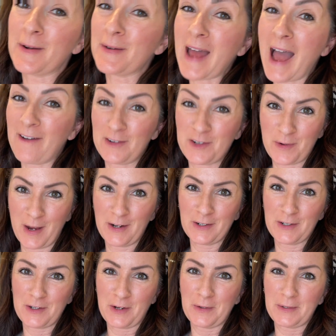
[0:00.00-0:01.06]
have a Trader
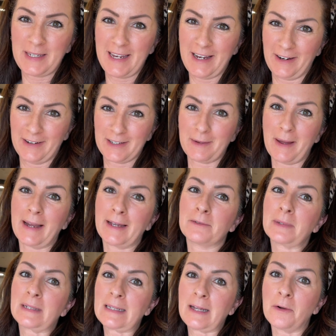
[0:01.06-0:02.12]
Joe's here, so I can
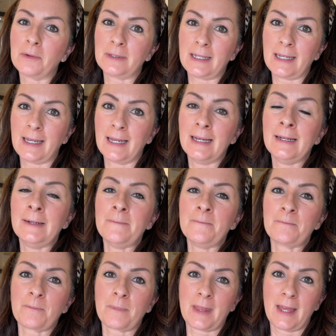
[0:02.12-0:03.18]
really only
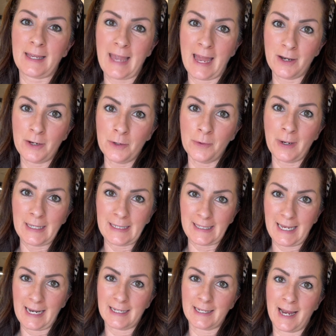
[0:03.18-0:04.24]
get new ones
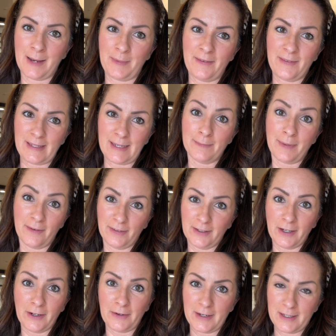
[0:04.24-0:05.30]
anytime we visit
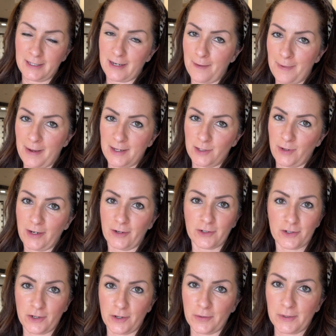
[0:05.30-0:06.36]
Buffalo and stop by Trader
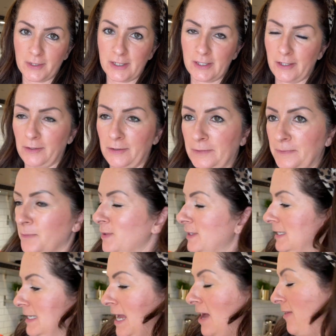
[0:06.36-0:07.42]
Joe's. So we'll
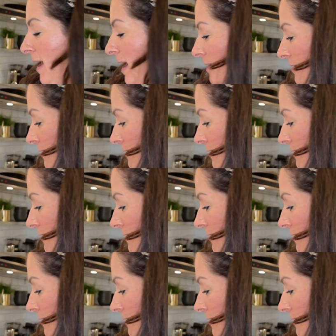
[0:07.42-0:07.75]
see how that